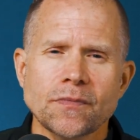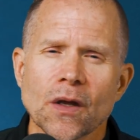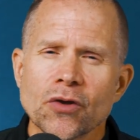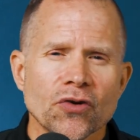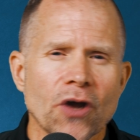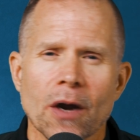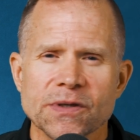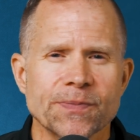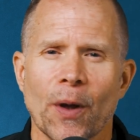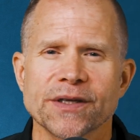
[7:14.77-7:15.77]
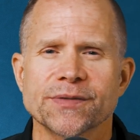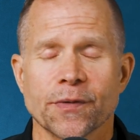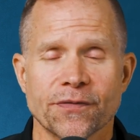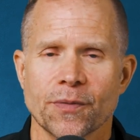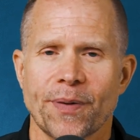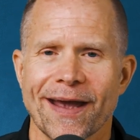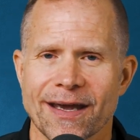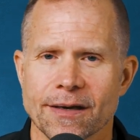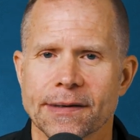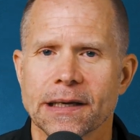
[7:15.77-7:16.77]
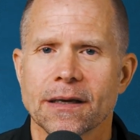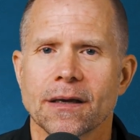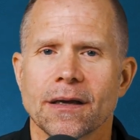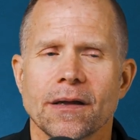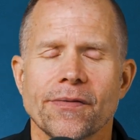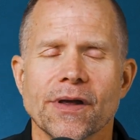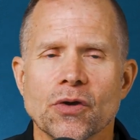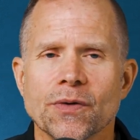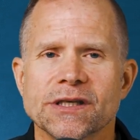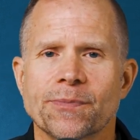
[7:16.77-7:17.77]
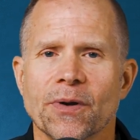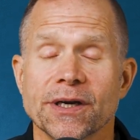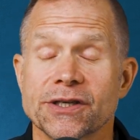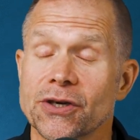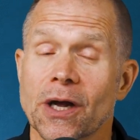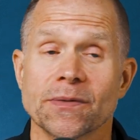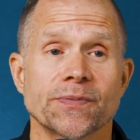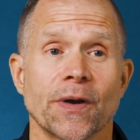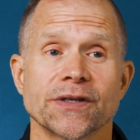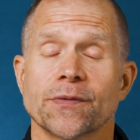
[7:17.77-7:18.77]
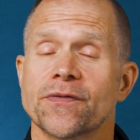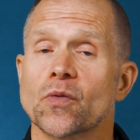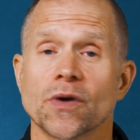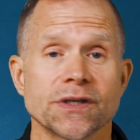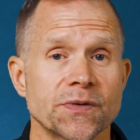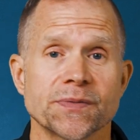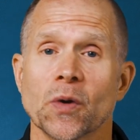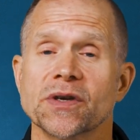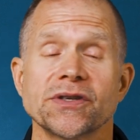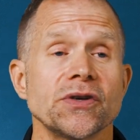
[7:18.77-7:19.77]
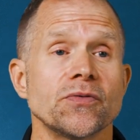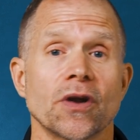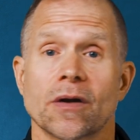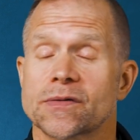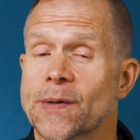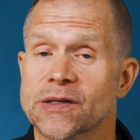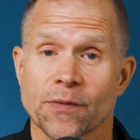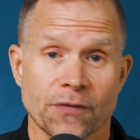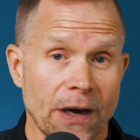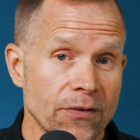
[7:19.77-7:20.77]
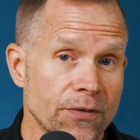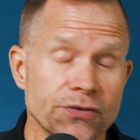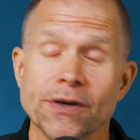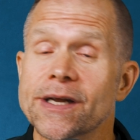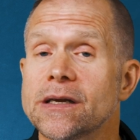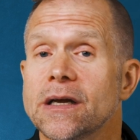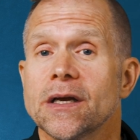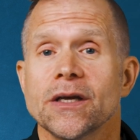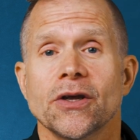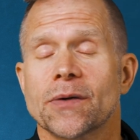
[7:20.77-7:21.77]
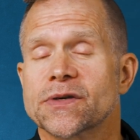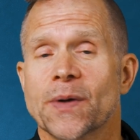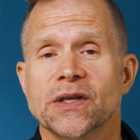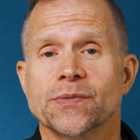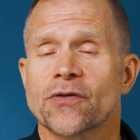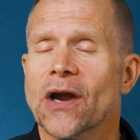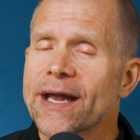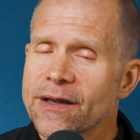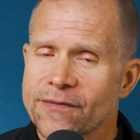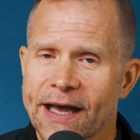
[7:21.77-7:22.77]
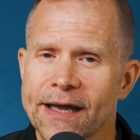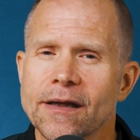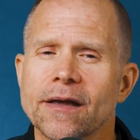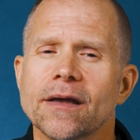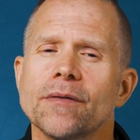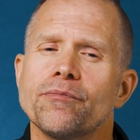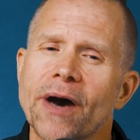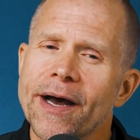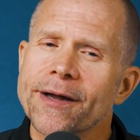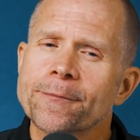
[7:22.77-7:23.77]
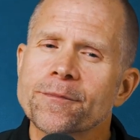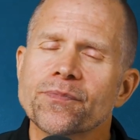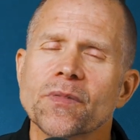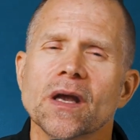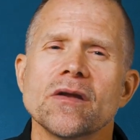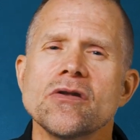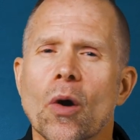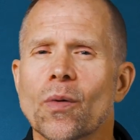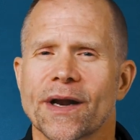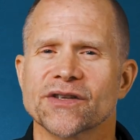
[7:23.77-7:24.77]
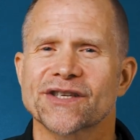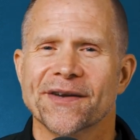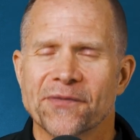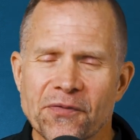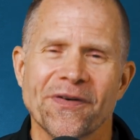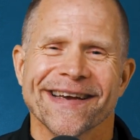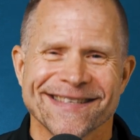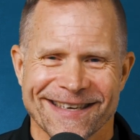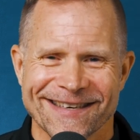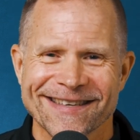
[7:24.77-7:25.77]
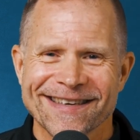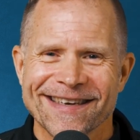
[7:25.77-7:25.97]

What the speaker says: You're not responsible for the pain that you experienced. You're not responsible for the words that were spoken to you. You're not responsible for how you were treated. You're not responsible for any of that. But no one else can fix it.